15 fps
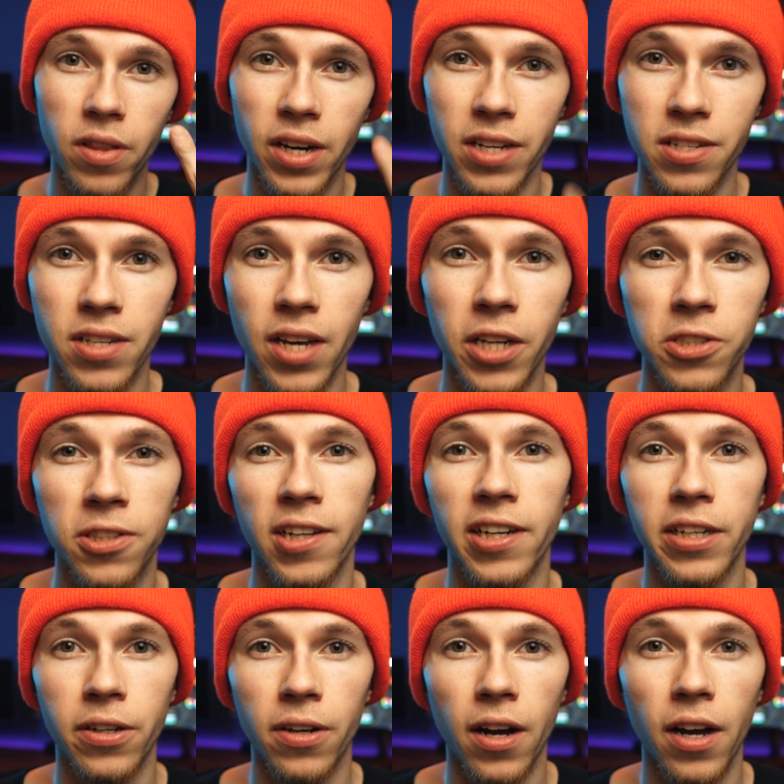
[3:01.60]
the nice catch light
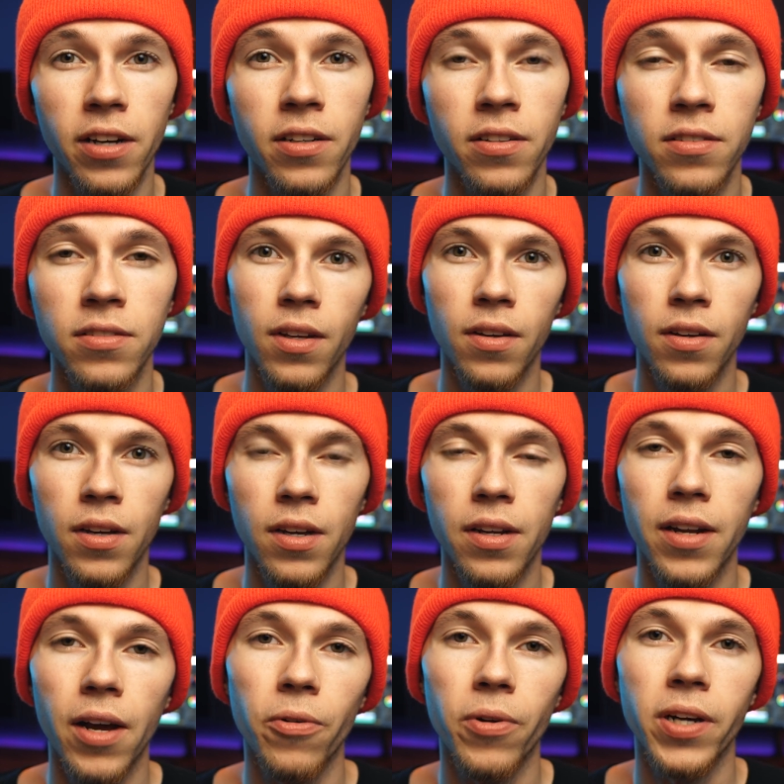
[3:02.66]
in your eye. Now